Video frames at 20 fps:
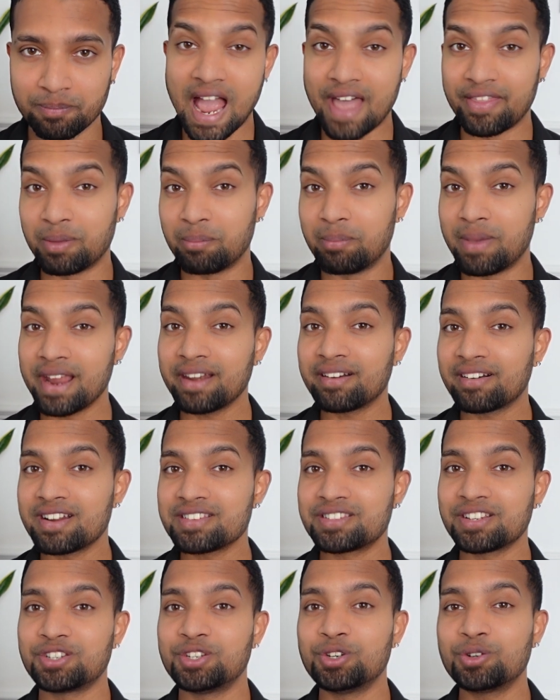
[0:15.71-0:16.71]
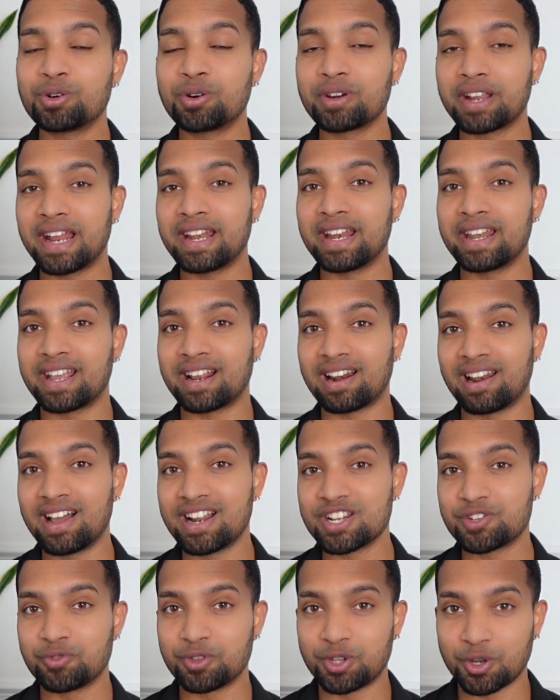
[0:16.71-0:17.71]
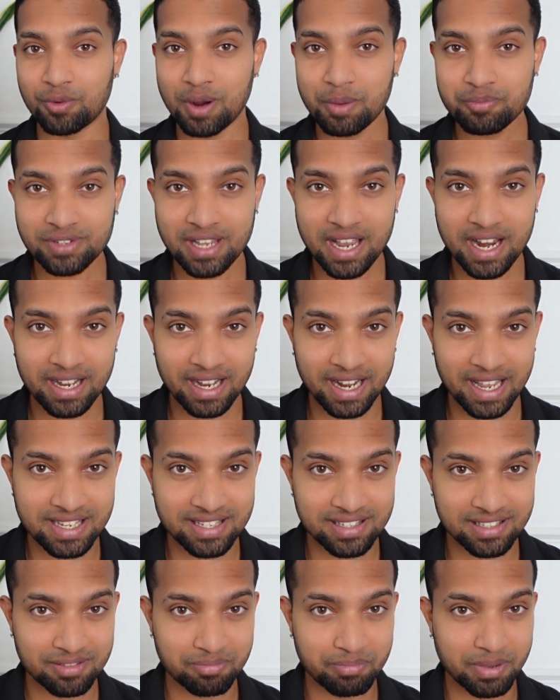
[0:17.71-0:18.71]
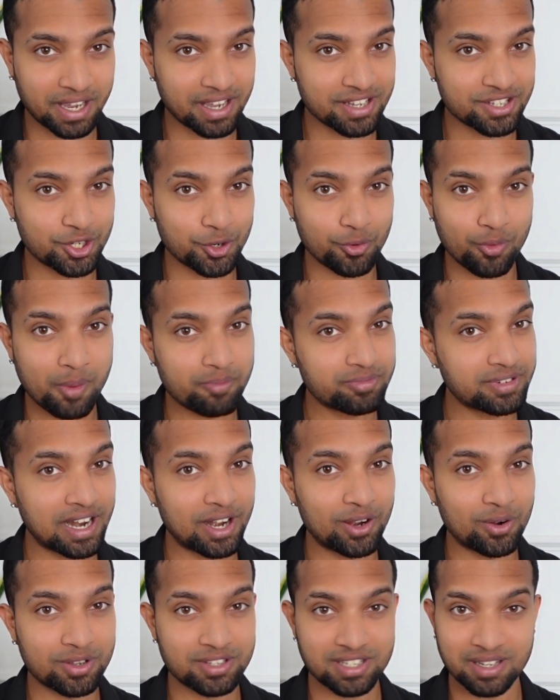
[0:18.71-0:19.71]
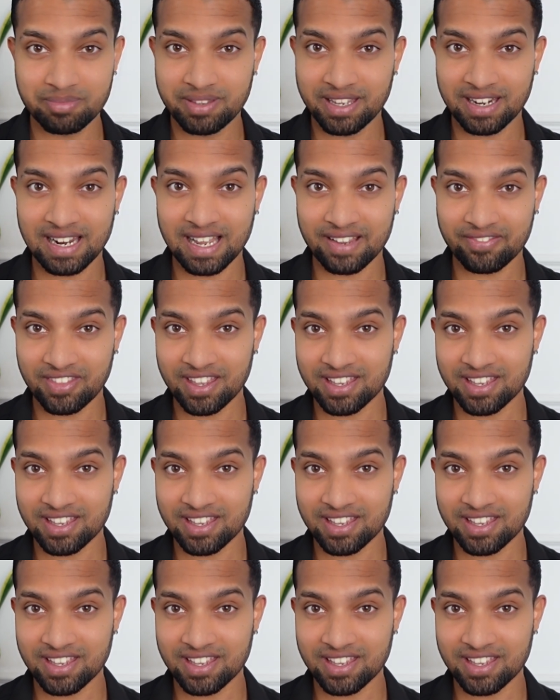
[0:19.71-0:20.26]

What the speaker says: And the main reason you don't get any clients with your website is because your website looks something like